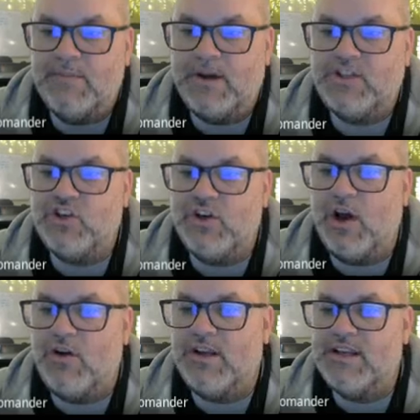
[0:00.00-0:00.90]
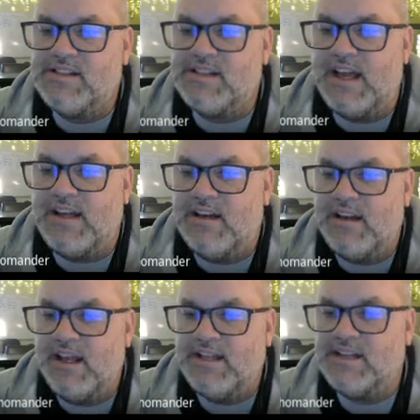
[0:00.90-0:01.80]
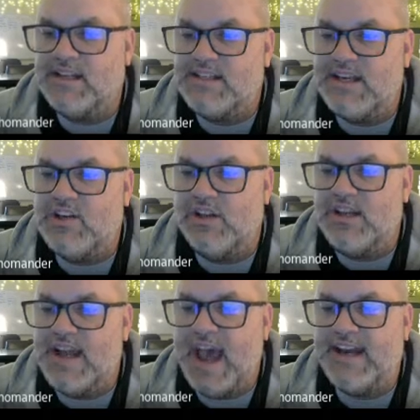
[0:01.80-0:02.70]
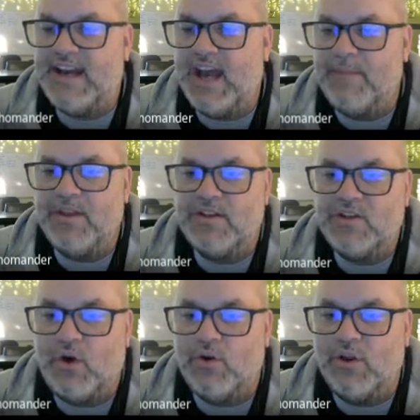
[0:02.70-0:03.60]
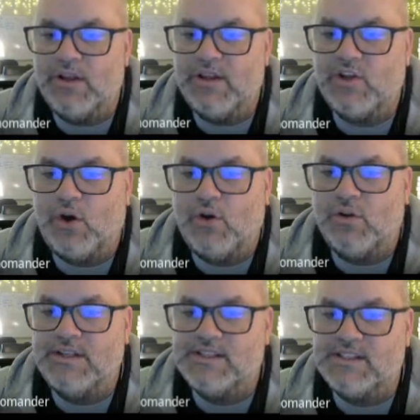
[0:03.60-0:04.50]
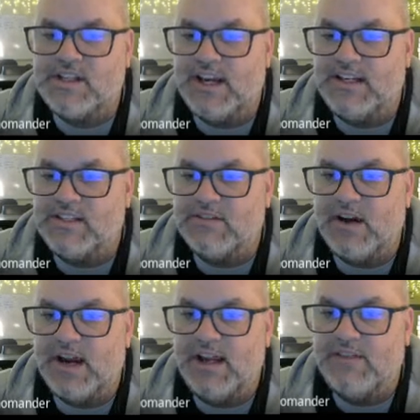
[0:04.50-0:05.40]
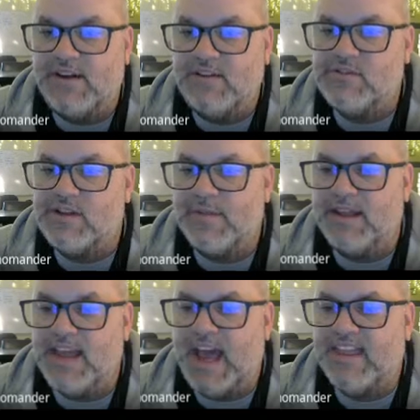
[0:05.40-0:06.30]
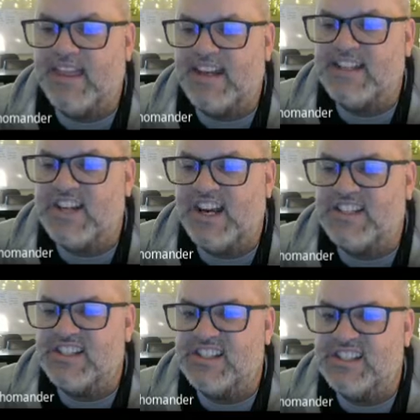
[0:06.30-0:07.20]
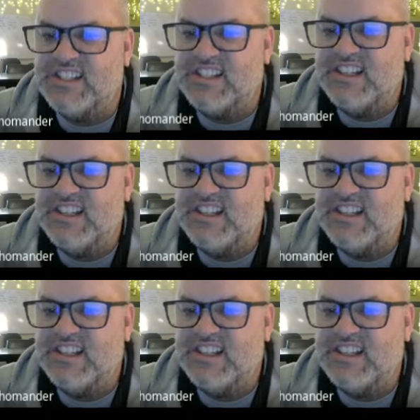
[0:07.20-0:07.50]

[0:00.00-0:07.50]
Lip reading: but you notice that it's continually adding up the total, and the total isn't changing, right? If I do something like that, then it changes.